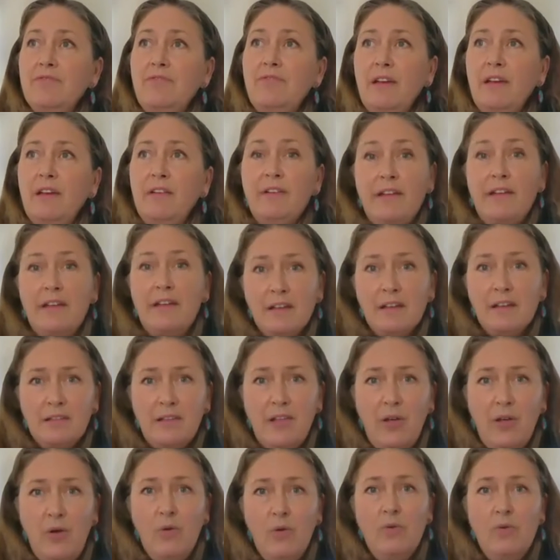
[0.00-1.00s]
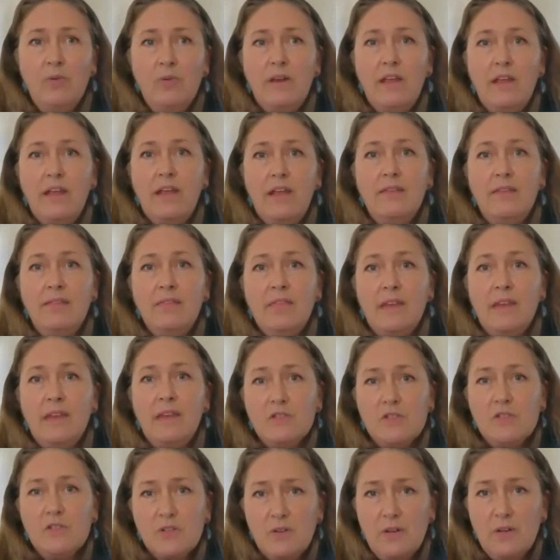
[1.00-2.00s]
very alone in
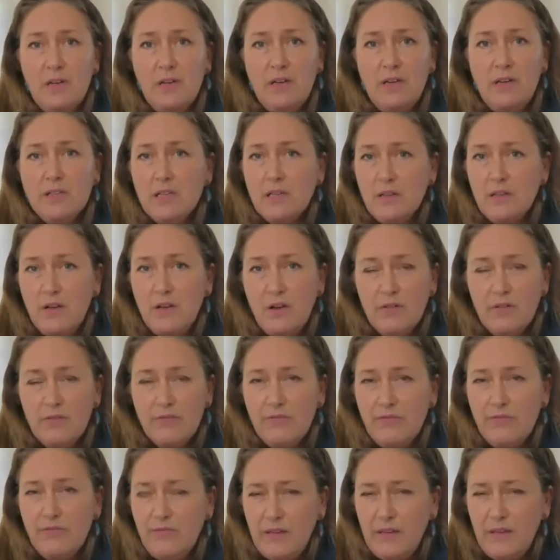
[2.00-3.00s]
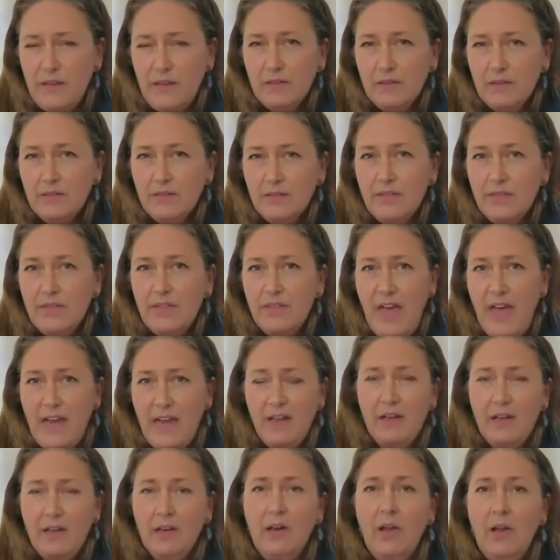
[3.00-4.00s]
their journey to not feel
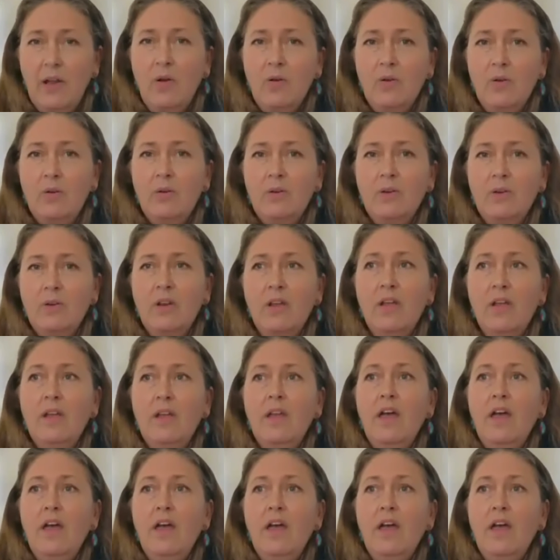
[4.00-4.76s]
that alone.